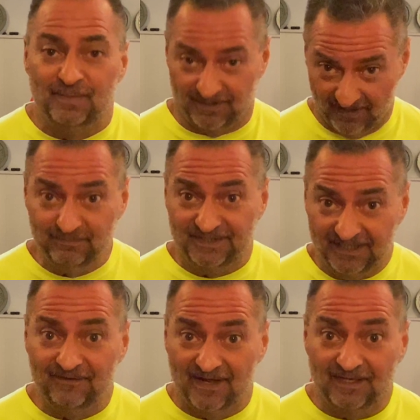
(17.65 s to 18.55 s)
but let me
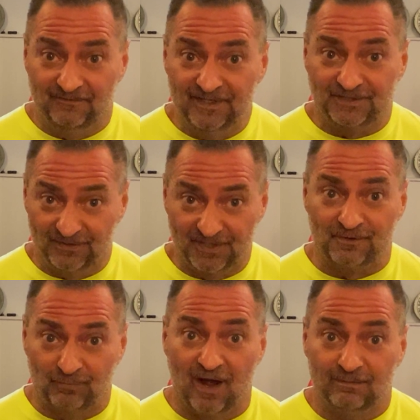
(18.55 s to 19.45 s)
see if I can fix those
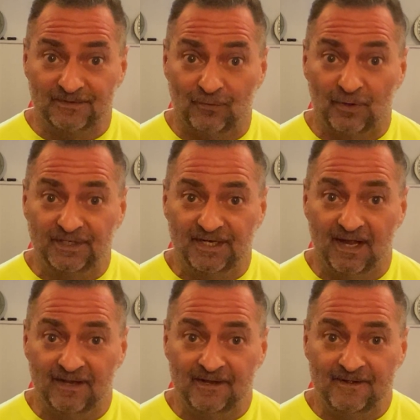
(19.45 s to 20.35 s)
other problems for you
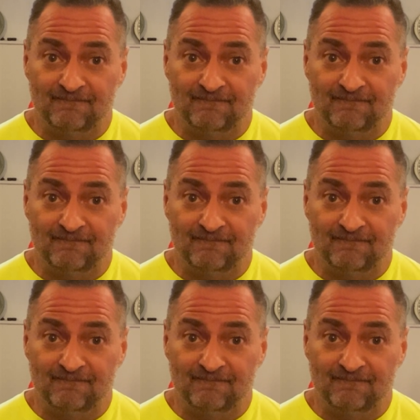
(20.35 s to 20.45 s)
today.